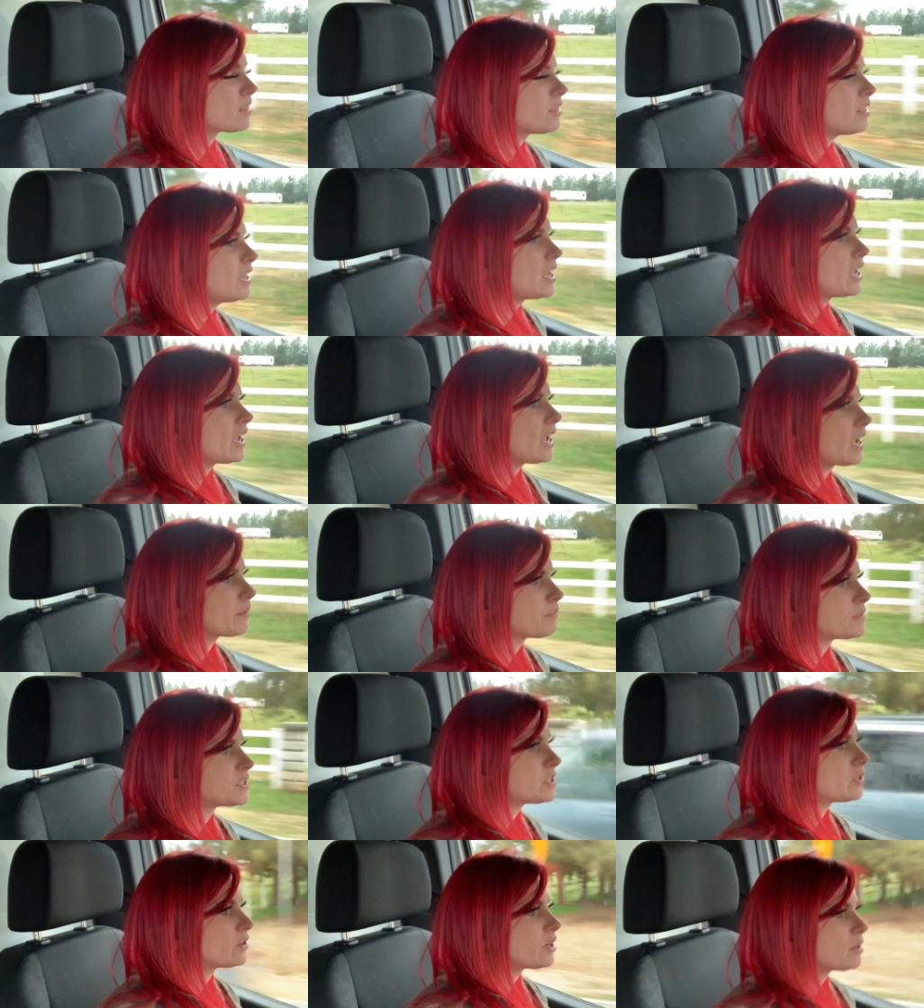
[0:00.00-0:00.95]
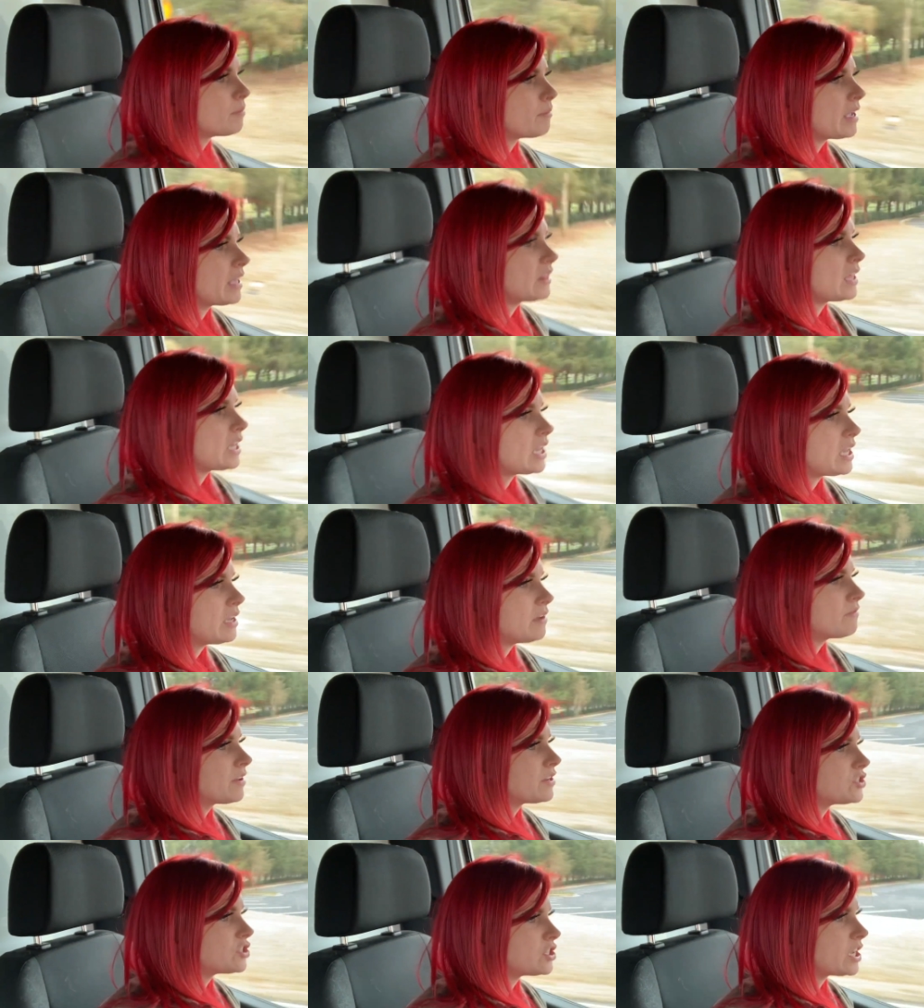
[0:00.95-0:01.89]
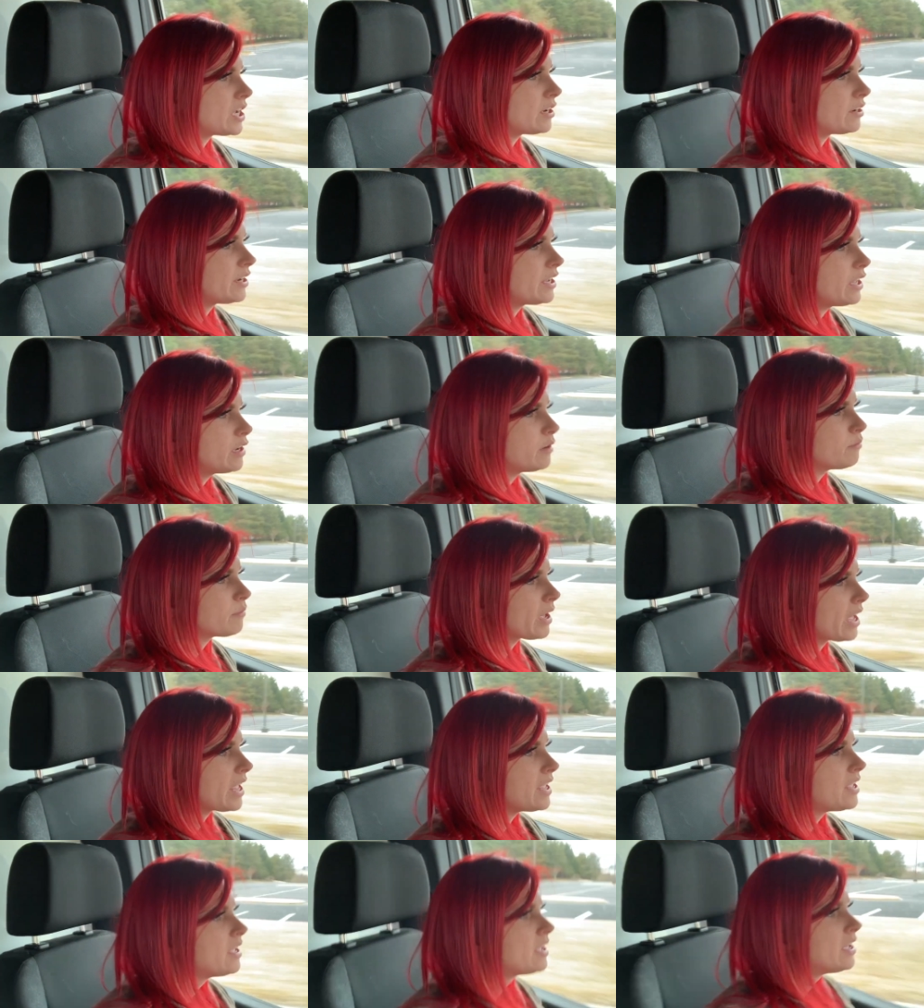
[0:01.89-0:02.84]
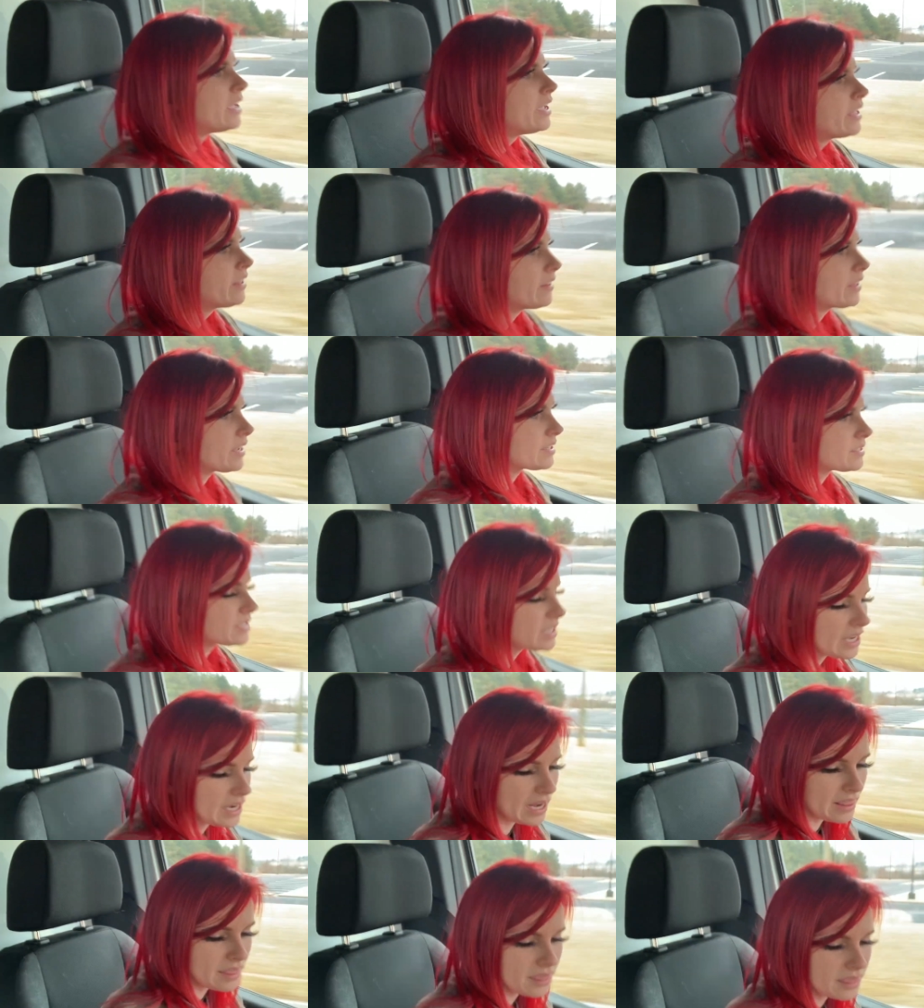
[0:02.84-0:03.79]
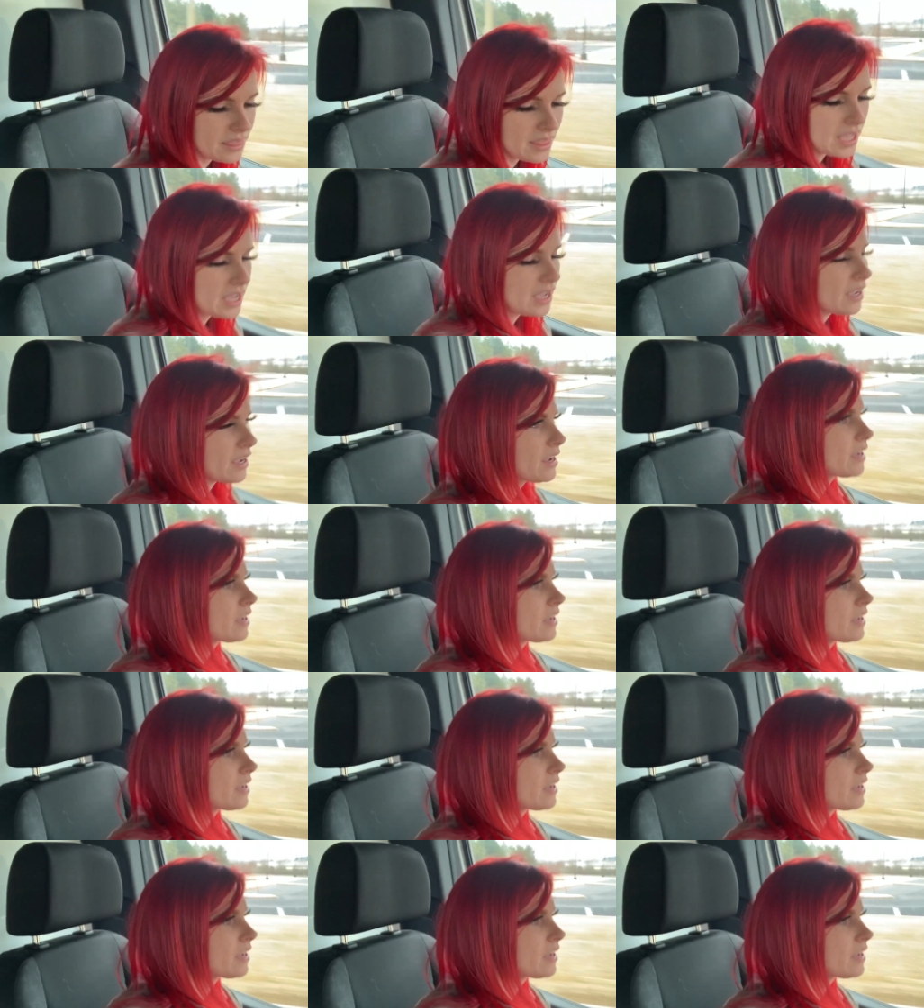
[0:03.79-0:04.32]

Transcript: thing. I'm still going to mainly eat vegetarian, but like I said, I think